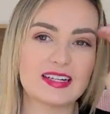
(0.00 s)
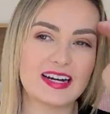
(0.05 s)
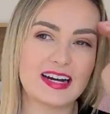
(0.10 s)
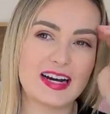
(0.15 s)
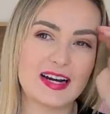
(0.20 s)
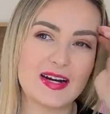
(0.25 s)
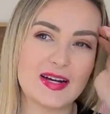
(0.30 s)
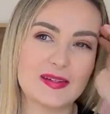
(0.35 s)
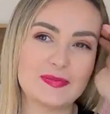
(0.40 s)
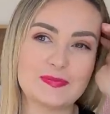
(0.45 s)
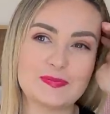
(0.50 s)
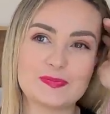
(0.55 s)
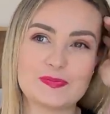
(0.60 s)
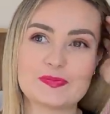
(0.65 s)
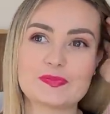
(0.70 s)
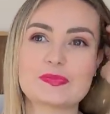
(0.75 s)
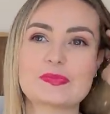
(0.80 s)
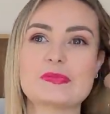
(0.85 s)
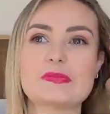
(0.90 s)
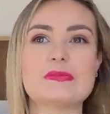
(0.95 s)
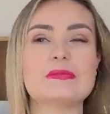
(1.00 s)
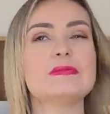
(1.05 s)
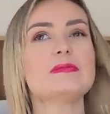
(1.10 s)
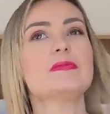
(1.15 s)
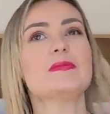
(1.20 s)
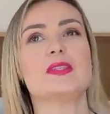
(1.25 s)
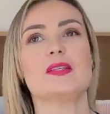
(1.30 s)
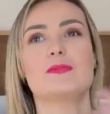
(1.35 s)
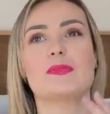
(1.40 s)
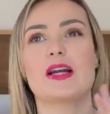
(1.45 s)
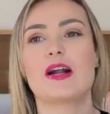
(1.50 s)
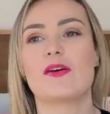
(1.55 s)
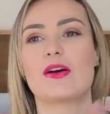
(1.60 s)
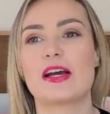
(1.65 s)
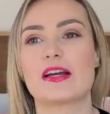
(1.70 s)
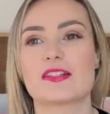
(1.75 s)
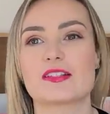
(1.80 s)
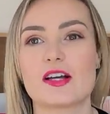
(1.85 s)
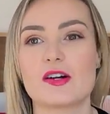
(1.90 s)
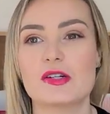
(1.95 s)
But
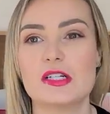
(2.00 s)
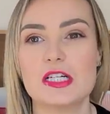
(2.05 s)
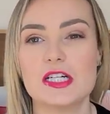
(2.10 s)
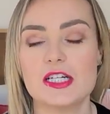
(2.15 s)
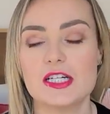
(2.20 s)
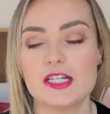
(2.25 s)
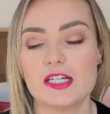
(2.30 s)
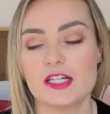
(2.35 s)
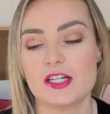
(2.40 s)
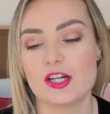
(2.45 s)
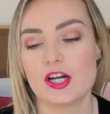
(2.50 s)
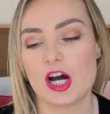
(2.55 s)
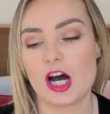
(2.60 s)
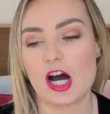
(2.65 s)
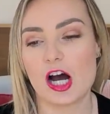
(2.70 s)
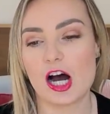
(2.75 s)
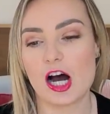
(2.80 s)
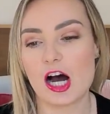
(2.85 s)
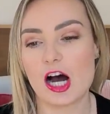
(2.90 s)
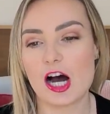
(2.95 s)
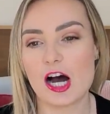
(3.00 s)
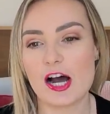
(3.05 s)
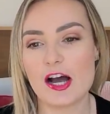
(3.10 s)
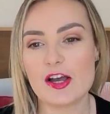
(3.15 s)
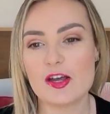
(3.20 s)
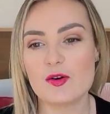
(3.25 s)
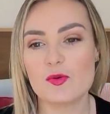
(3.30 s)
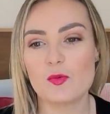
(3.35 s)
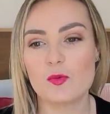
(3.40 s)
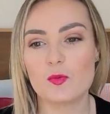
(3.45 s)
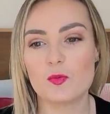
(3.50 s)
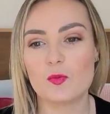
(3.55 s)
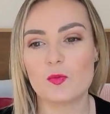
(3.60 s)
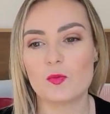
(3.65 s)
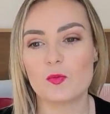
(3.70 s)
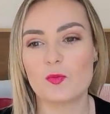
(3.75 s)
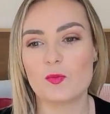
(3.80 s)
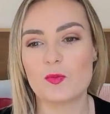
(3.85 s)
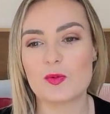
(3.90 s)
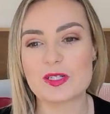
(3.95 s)
okay, so I
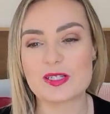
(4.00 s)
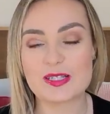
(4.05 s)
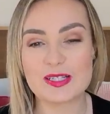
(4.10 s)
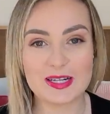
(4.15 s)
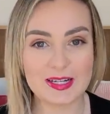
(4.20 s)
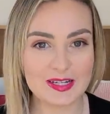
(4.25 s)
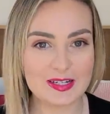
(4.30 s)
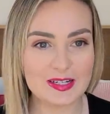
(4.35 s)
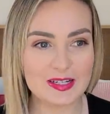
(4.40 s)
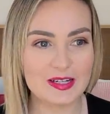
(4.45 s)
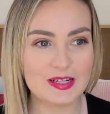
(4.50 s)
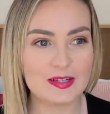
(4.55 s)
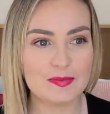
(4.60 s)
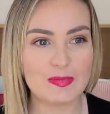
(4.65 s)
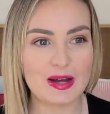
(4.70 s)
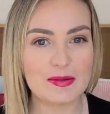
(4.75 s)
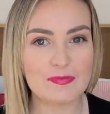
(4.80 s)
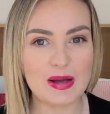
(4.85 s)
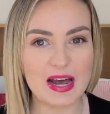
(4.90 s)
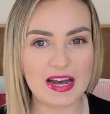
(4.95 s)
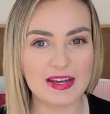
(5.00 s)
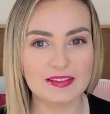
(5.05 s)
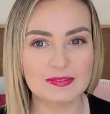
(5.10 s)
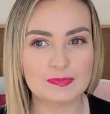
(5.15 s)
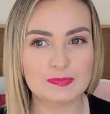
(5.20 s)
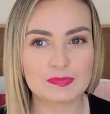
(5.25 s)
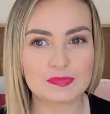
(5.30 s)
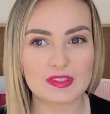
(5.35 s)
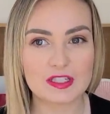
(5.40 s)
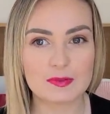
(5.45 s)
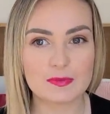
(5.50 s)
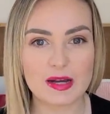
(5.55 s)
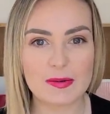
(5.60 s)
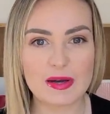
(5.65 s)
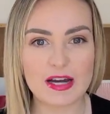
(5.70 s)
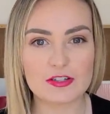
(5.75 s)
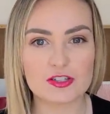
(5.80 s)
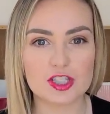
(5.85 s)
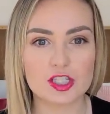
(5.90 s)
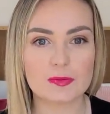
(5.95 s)
was sitting in my bed, in my
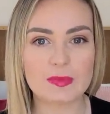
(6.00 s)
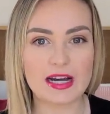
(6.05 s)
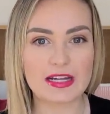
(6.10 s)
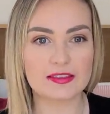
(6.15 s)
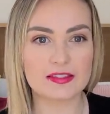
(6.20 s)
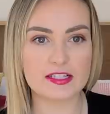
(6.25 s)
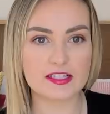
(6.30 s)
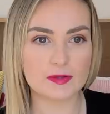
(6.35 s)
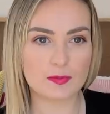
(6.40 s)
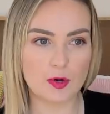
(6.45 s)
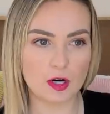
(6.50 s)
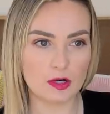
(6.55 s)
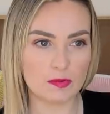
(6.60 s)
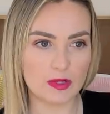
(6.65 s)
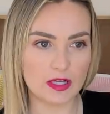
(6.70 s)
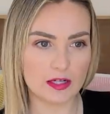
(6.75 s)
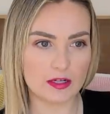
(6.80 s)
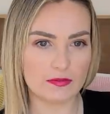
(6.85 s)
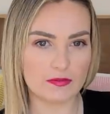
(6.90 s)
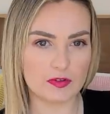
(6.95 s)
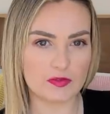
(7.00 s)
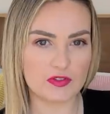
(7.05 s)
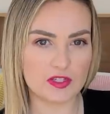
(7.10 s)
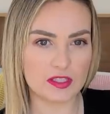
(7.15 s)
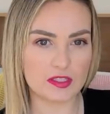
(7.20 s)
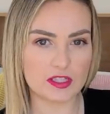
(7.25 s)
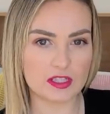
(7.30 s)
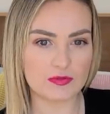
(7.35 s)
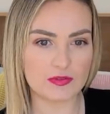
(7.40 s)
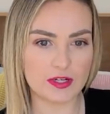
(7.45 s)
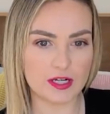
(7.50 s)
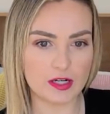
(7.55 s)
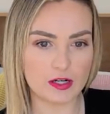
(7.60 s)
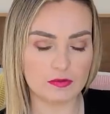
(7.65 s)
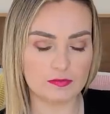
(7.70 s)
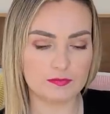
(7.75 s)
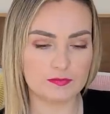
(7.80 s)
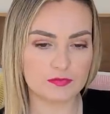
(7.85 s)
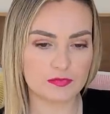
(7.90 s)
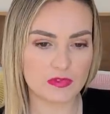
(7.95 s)
bedroom at this apartment. If you've seen this
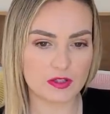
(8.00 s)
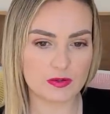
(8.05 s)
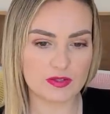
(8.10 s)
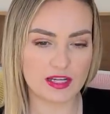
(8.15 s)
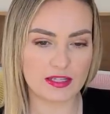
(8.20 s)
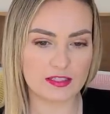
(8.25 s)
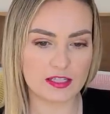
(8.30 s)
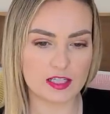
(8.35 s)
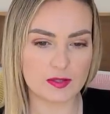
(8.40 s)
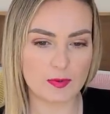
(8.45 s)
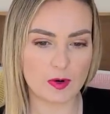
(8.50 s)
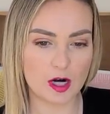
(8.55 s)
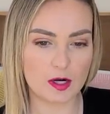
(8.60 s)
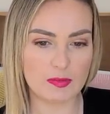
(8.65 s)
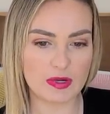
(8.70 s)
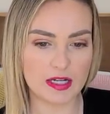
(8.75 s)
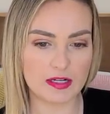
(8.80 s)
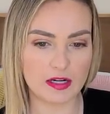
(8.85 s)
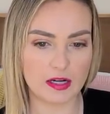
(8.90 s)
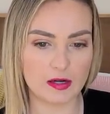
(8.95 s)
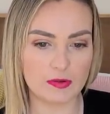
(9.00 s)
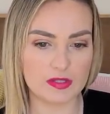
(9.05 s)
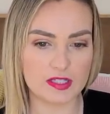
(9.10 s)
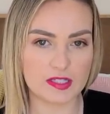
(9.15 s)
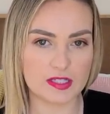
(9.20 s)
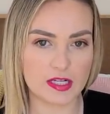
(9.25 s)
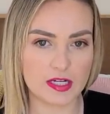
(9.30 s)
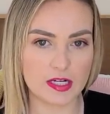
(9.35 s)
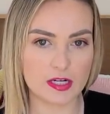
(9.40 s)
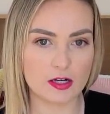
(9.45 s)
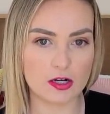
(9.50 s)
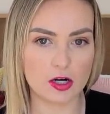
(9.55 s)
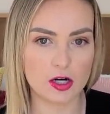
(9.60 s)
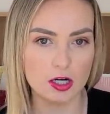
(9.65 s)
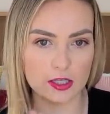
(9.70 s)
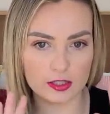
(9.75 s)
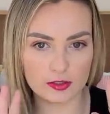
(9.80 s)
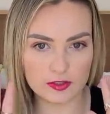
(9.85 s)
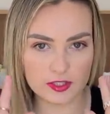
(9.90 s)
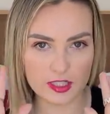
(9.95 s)
video, it was at this apartment. I was sitting
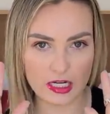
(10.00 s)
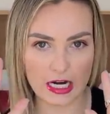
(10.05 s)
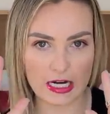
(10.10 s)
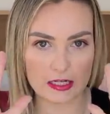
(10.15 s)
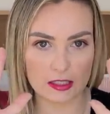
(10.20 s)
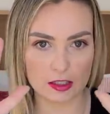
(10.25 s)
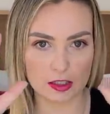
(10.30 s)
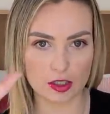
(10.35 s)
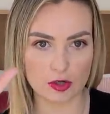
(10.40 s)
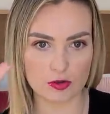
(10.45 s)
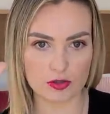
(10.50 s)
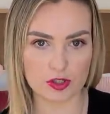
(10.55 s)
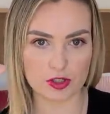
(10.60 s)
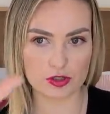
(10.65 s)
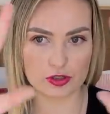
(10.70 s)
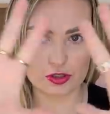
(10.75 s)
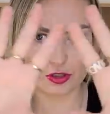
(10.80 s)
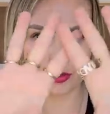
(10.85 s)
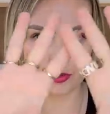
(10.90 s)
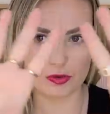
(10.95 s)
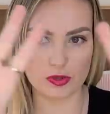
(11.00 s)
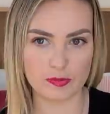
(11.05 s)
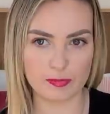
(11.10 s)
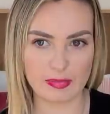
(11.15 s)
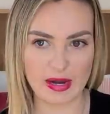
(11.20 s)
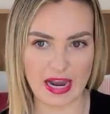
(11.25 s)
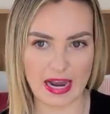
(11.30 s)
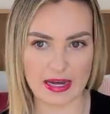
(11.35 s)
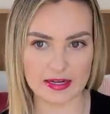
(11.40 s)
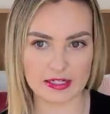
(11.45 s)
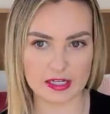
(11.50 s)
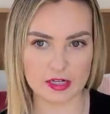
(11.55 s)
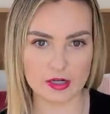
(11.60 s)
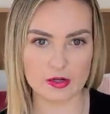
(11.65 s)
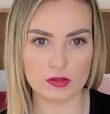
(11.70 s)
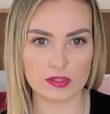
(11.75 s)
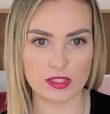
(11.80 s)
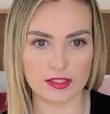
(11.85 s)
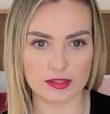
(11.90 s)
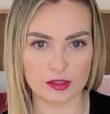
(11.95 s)
on the side closer to the
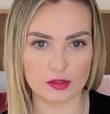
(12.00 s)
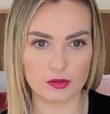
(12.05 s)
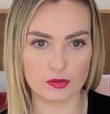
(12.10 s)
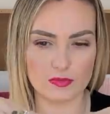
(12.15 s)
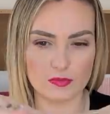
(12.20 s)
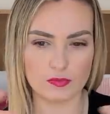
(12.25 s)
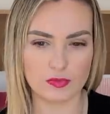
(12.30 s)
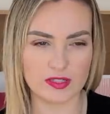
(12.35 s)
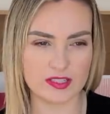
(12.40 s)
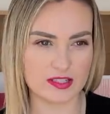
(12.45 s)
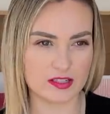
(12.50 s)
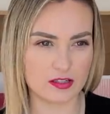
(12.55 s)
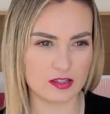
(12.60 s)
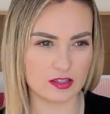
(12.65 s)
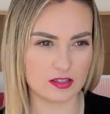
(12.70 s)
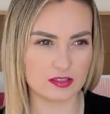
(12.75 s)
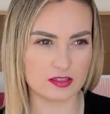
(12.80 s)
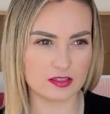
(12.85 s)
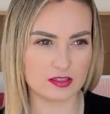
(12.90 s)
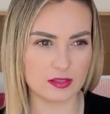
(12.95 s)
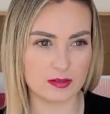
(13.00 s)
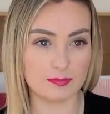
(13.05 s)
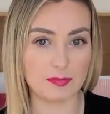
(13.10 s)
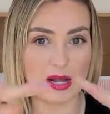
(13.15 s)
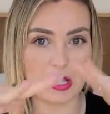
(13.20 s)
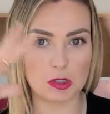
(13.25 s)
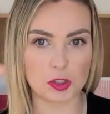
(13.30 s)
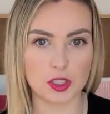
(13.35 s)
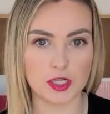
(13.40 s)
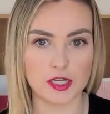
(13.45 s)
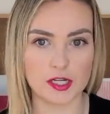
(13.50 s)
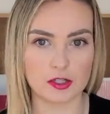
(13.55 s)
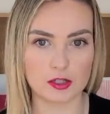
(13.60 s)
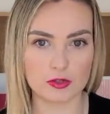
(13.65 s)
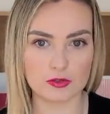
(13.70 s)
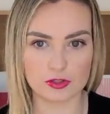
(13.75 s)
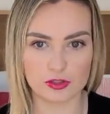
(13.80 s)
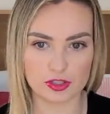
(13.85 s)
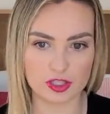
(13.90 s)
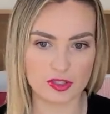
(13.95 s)
patio, like the, what is it called? The balcony,
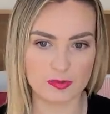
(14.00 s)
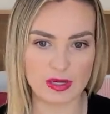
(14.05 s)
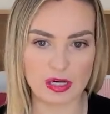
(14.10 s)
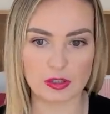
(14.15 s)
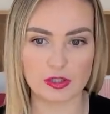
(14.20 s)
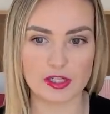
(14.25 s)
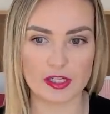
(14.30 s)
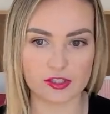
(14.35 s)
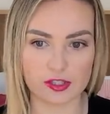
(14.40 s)
closer to the balcony.